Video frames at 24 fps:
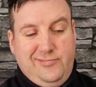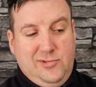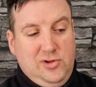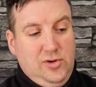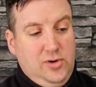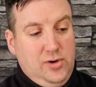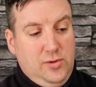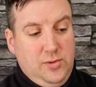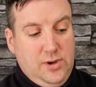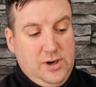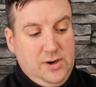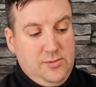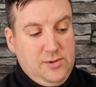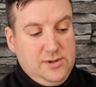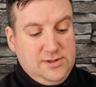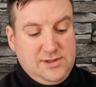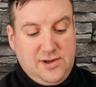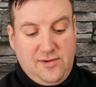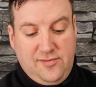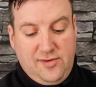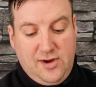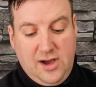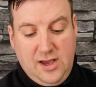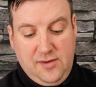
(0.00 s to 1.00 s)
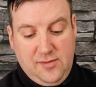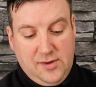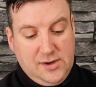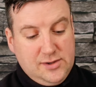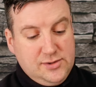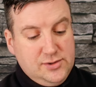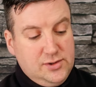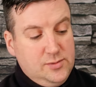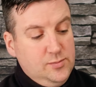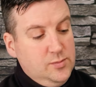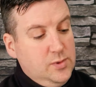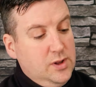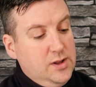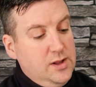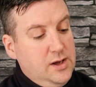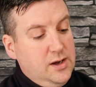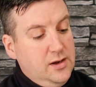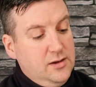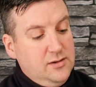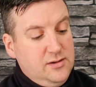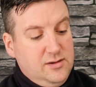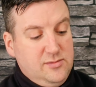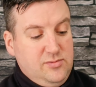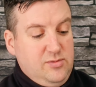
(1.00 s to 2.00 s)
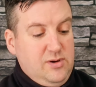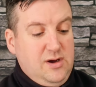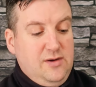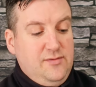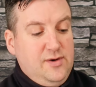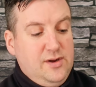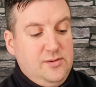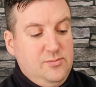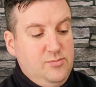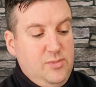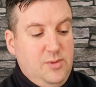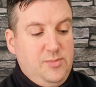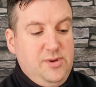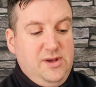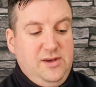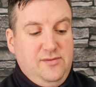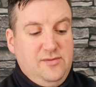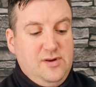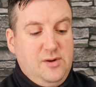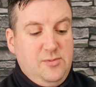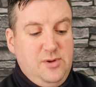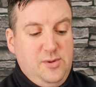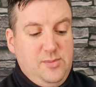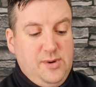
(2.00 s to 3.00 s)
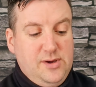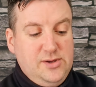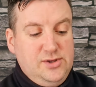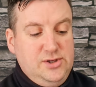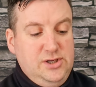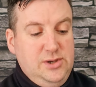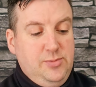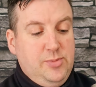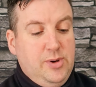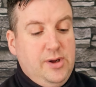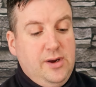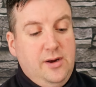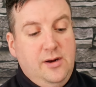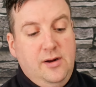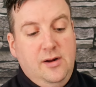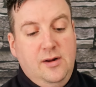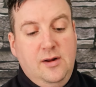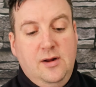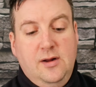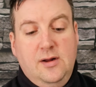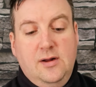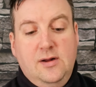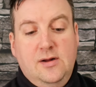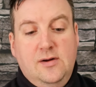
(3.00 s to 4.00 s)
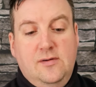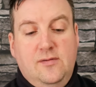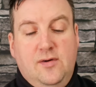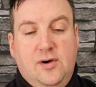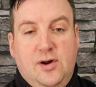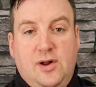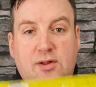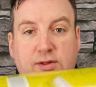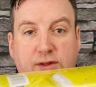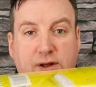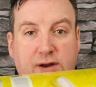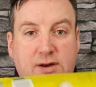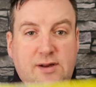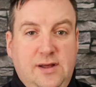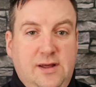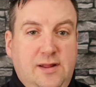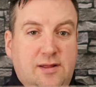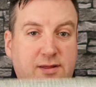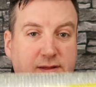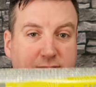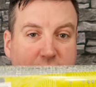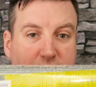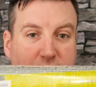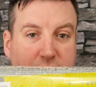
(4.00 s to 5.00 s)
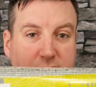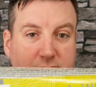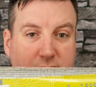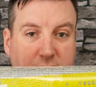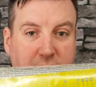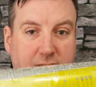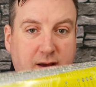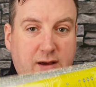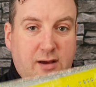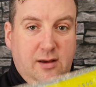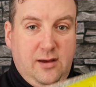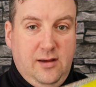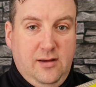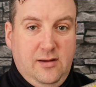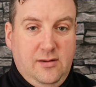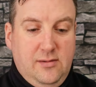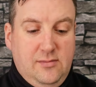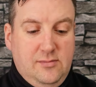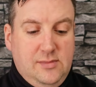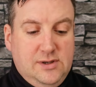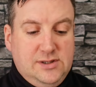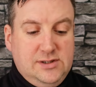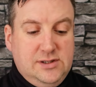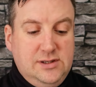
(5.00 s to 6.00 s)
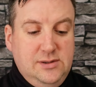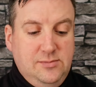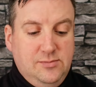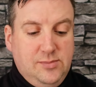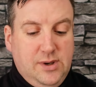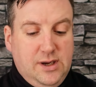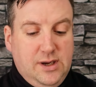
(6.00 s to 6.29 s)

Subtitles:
Don't know what it was, a fiver or something like that, or whatever, maybe even a wee bit cheaper, for underneath my sleeping